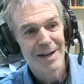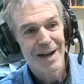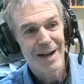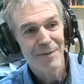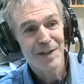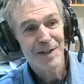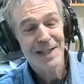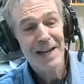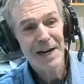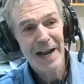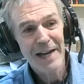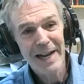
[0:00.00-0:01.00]
Uh, if you're
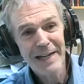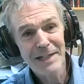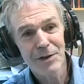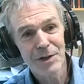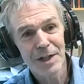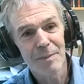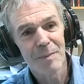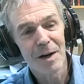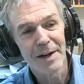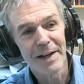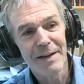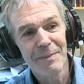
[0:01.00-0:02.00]
standing right next to
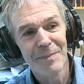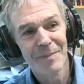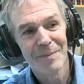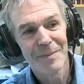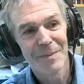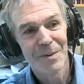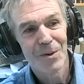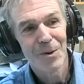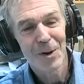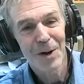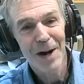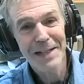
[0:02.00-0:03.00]
somebody
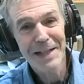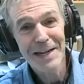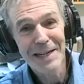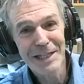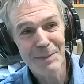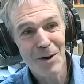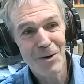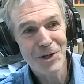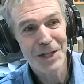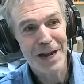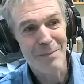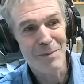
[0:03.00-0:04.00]
or right in a smoke
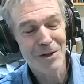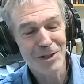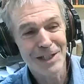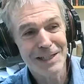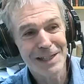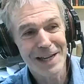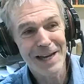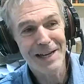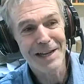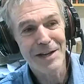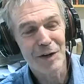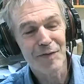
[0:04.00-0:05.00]
stream, you'll still get
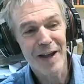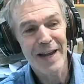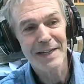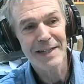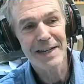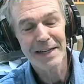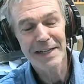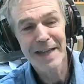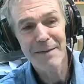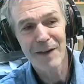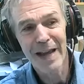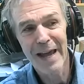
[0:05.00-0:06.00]
it in your face. And the
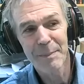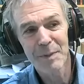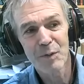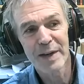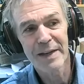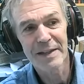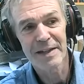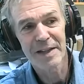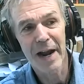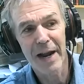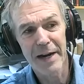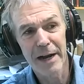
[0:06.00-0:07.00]
same will happen with
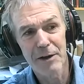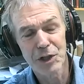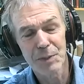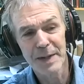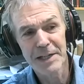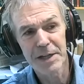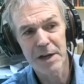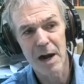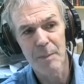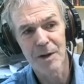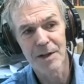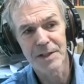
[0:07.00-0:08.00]
dried out speech
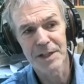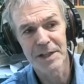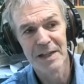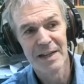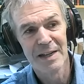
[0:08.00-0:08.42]
droplets.